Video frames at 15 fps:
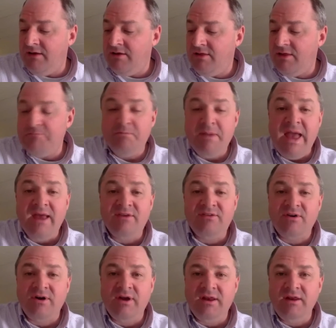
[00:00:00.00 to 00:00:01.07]
the
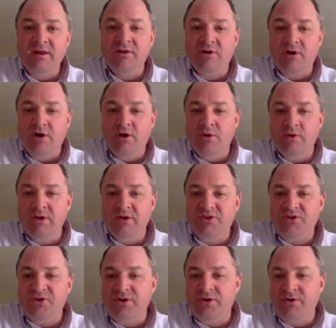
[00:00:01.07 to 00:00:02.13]
banks are hitting their own
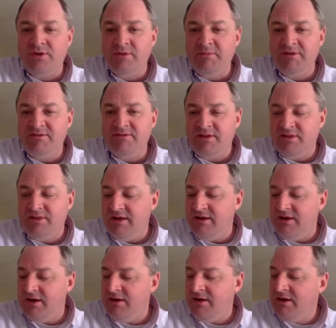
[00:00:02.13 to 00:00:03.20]
internal limits on
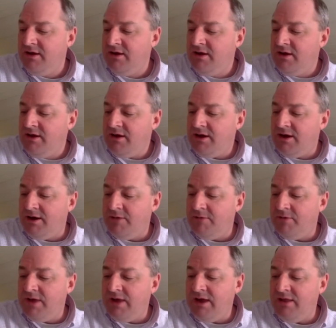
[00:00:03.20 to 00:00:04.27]
lending.
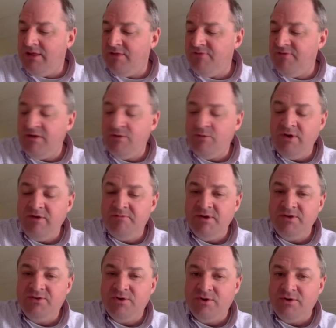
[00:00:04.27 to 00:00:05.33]
And we've
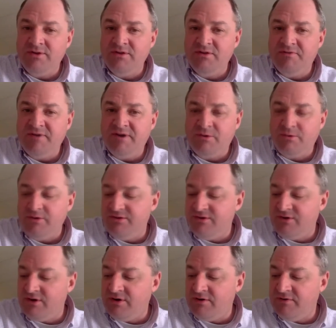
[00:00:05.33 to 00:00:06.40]
been told that the Federal
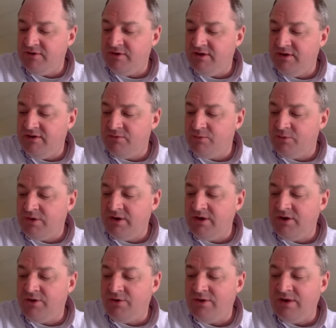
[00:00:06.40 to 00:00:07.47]
Reserve is working
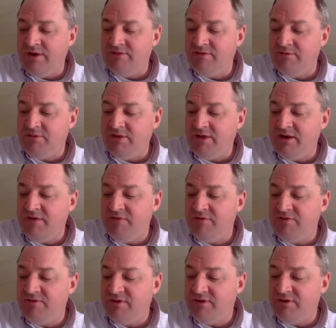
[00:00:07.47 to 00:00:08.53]
to create some lending
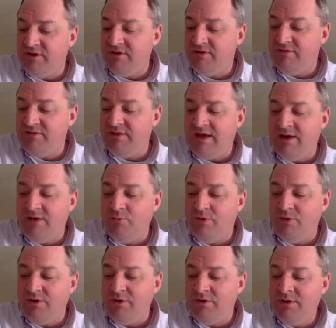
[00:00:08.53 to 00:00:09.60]
facilities that will